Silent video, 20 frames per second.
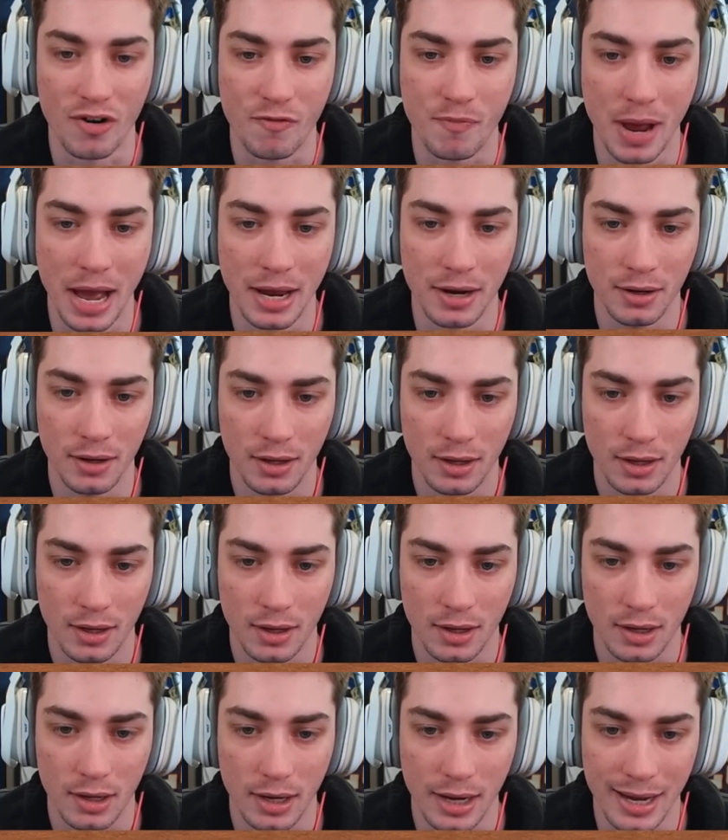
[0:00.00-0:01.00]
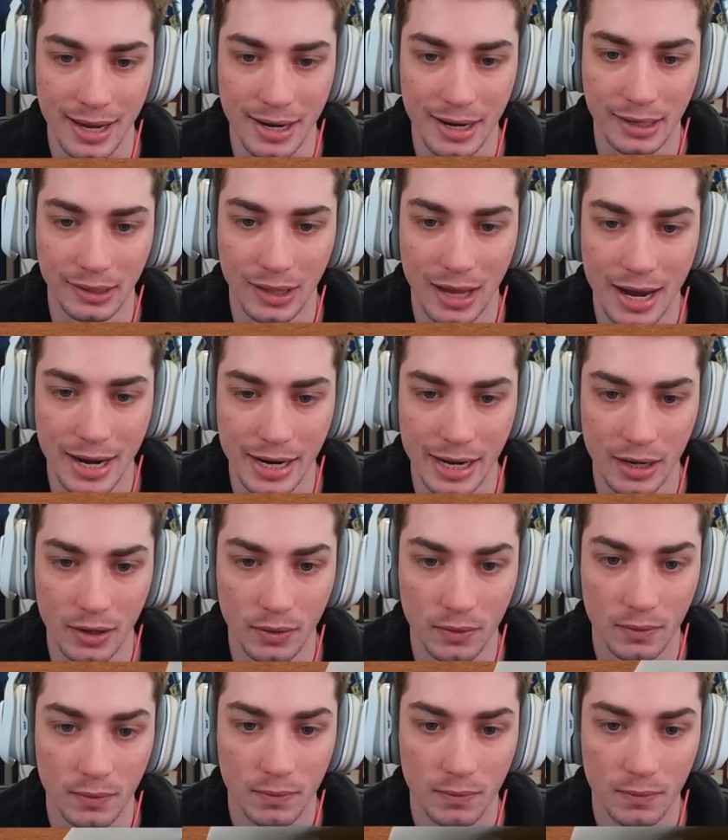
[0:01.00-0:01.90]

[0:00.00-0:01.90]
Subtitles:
have been, and a line out.